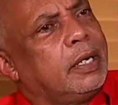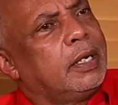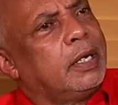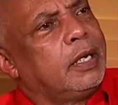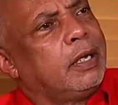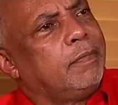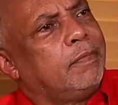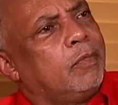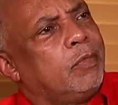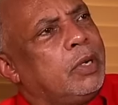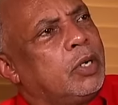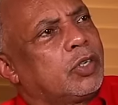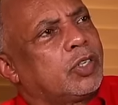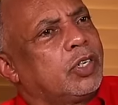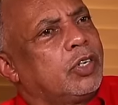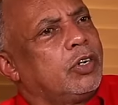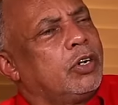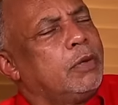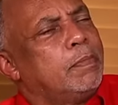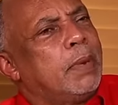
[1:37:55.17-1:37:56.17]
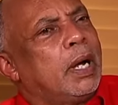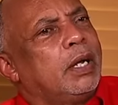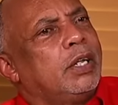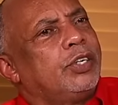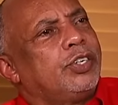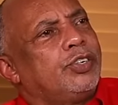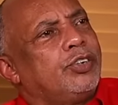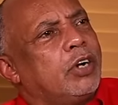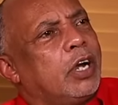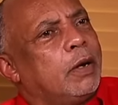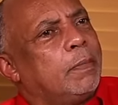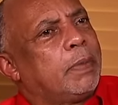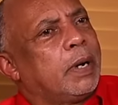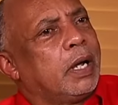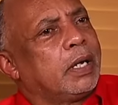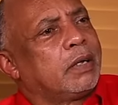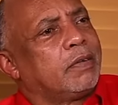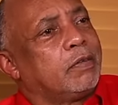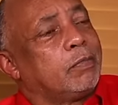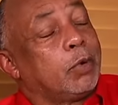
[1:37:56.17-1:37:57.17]
Hardly? We also do the managerial
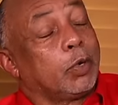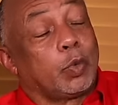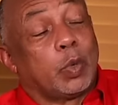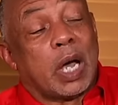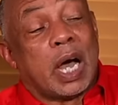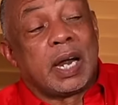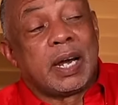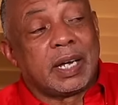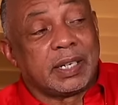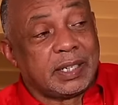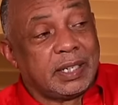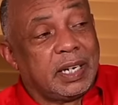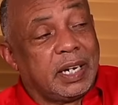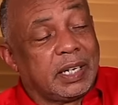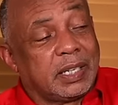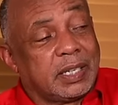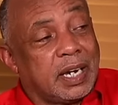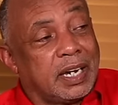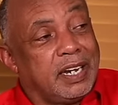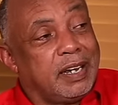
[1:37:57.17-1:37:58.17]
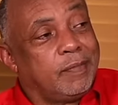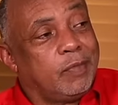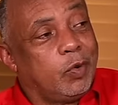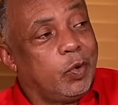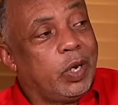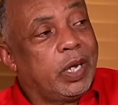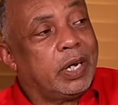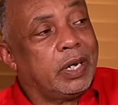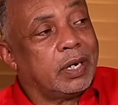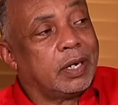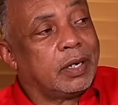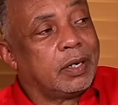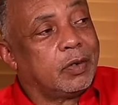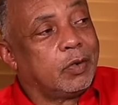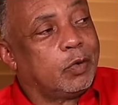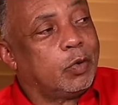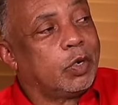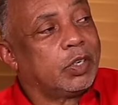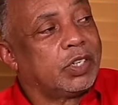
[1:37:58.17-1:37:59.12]
part of it. But we had a selector named Dwayne who